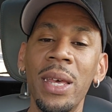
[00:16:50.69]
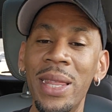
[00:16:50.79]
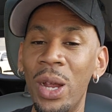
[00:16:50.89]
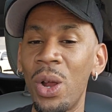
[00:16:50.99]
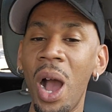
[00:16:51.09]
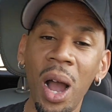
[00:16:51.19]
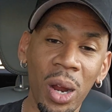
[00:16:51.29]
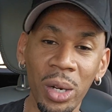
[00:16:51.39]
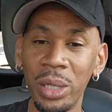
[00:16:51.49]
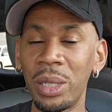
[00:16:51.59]
their
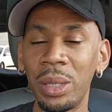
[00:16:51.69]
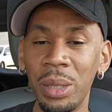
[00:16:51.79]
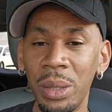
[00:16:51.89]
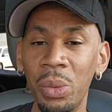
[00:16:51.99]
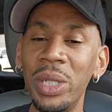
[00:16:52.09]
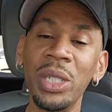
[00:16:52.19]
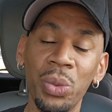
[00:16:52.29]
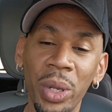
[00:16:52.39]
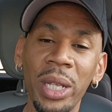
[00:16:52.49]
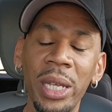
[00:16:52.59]
heart, which is
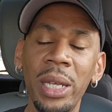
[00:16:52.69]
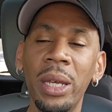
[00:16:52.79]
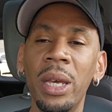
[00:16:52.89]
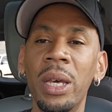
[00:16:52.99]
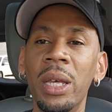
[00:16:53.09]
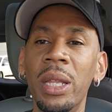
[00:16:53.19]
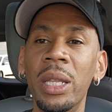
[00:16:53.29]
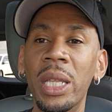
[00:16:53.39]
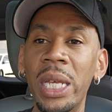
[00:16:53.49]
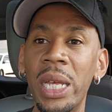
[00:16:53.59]
really
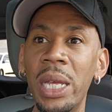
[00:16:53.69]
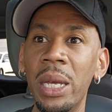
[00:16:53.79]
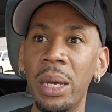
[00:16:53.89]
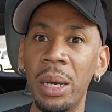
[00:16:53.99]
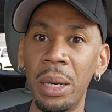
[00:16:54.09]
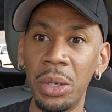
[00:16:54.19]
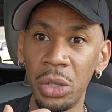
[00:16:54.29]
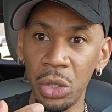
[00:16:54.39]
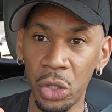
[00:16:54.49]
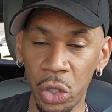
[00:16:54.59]
the
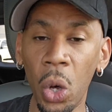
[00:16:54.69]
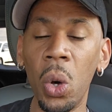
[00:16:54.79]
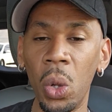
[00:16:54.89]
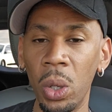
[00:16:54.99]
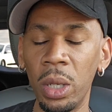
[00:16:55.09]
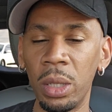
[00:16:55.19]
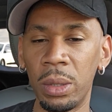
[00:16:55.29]
soul